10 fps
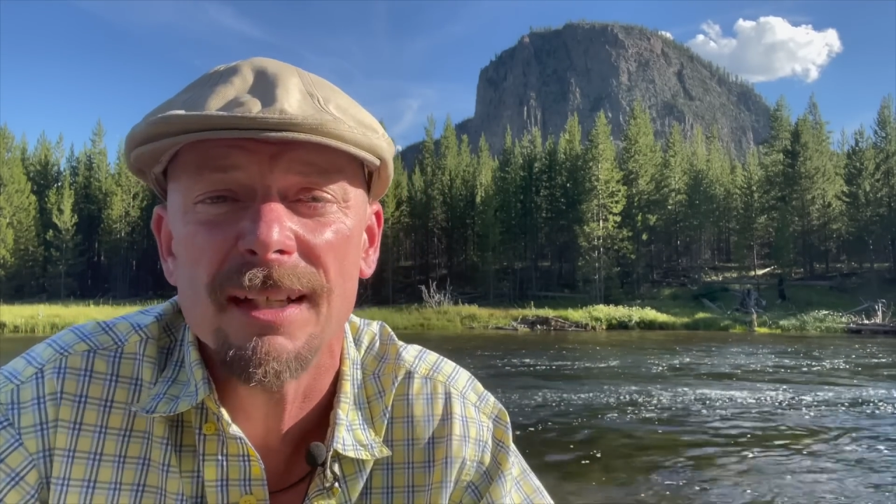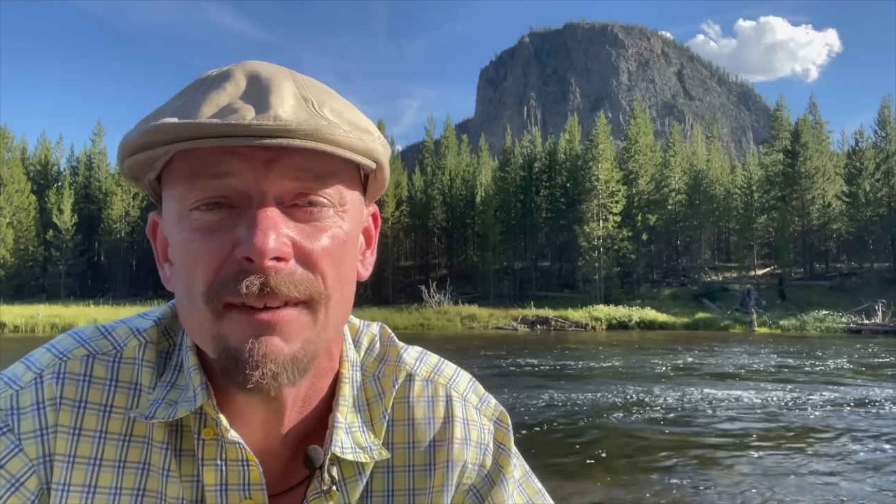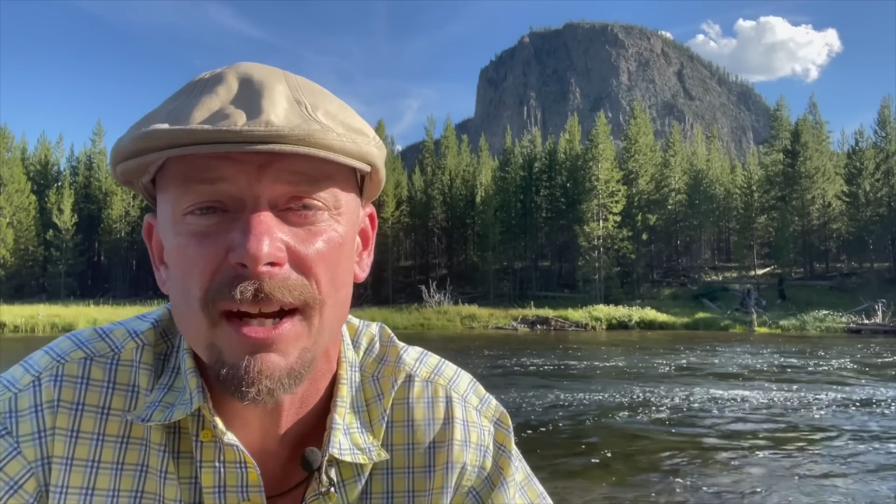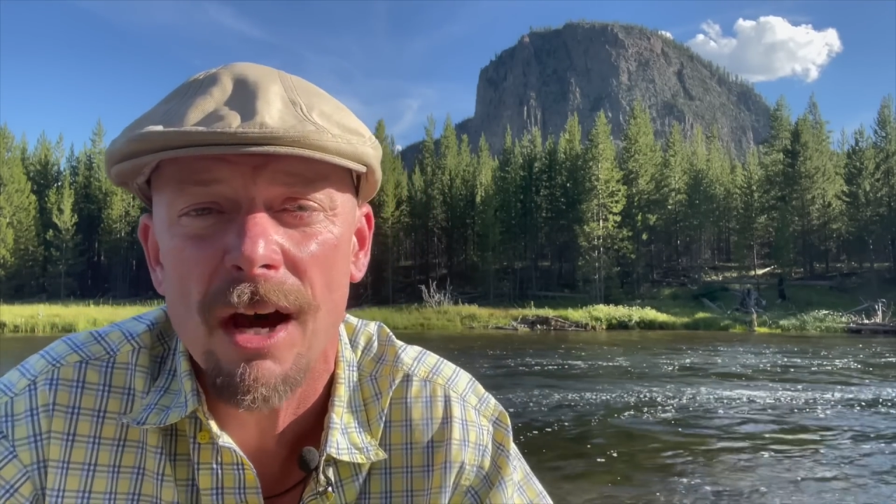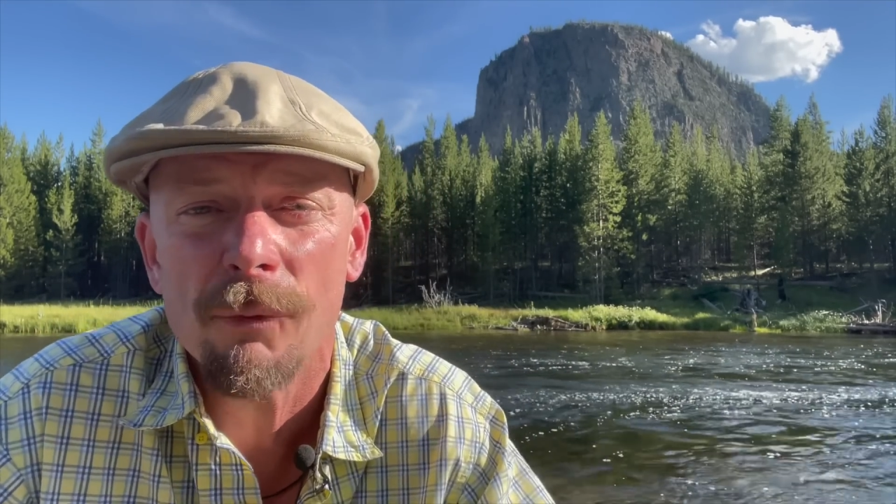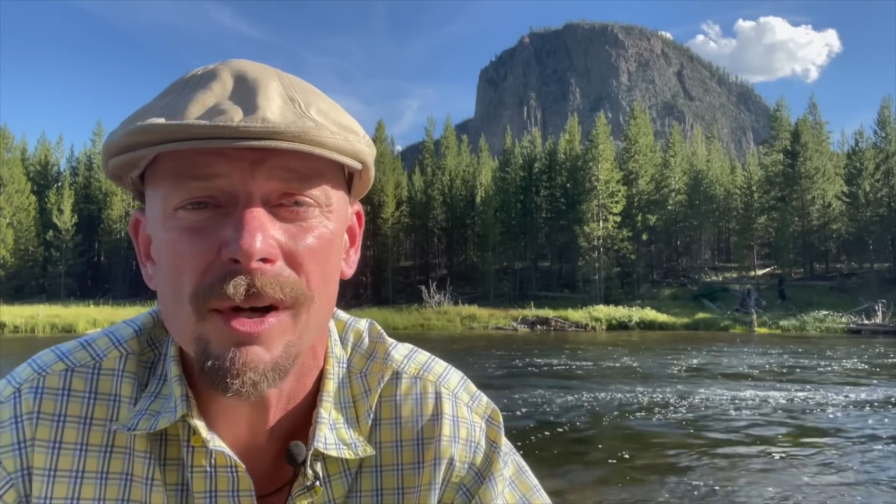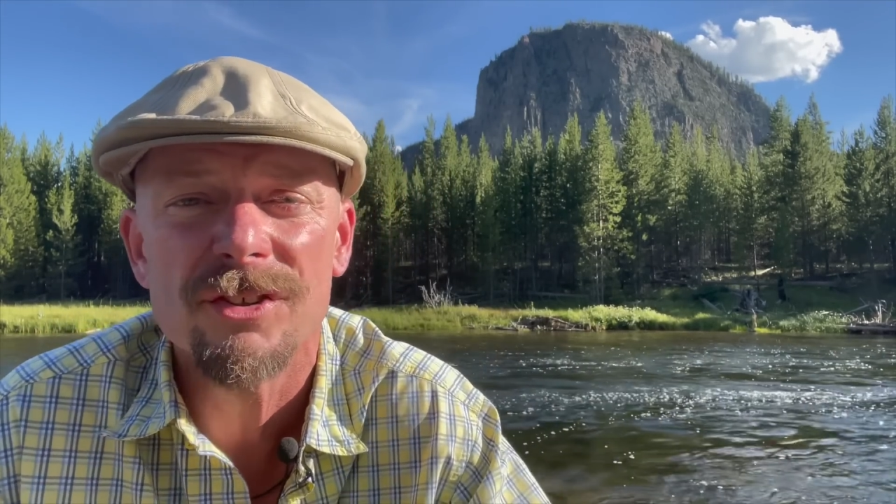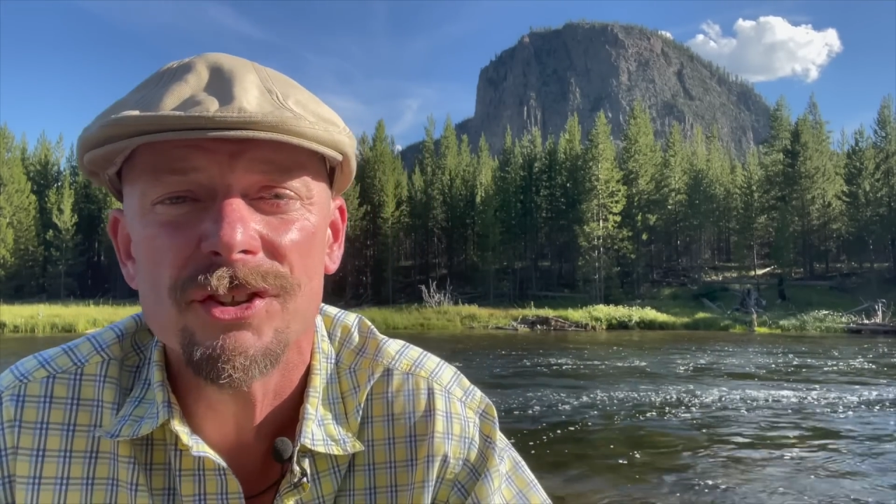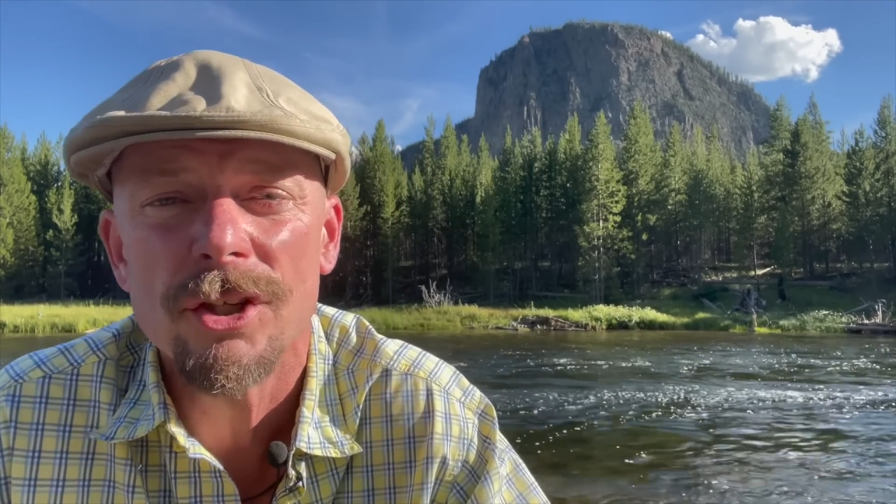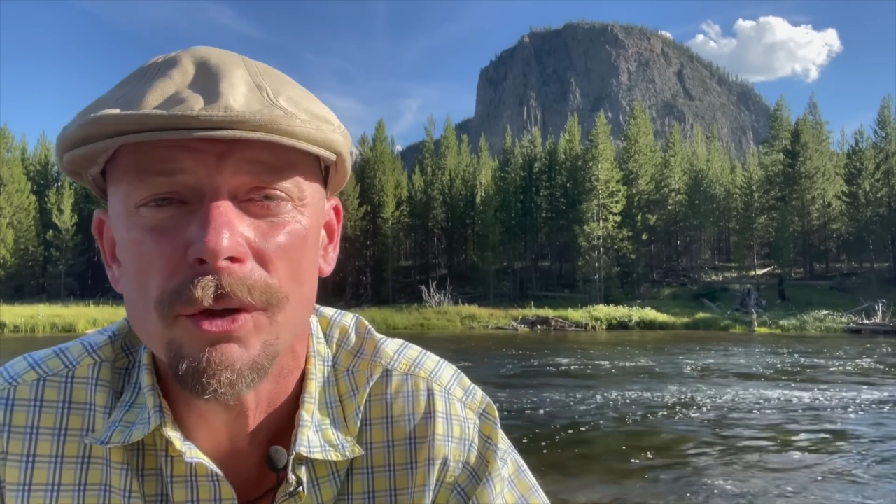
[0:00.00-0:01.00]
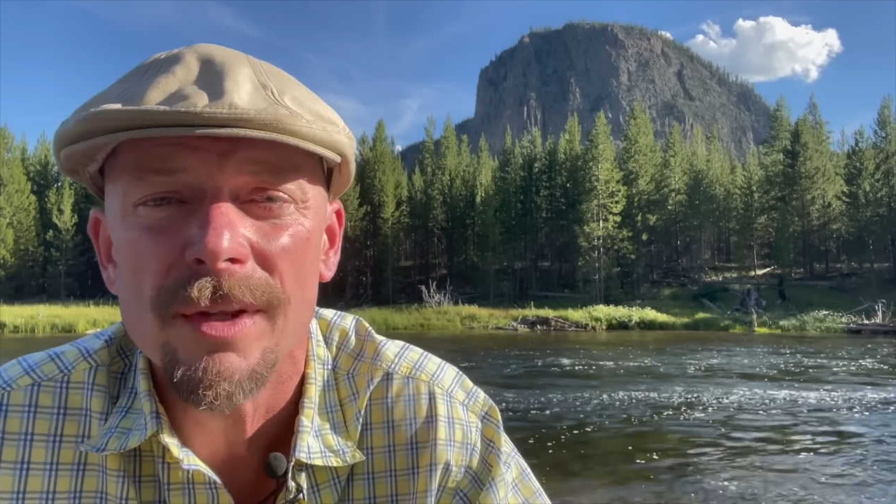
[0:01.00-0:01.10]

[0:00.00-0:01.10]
give it out where it's due,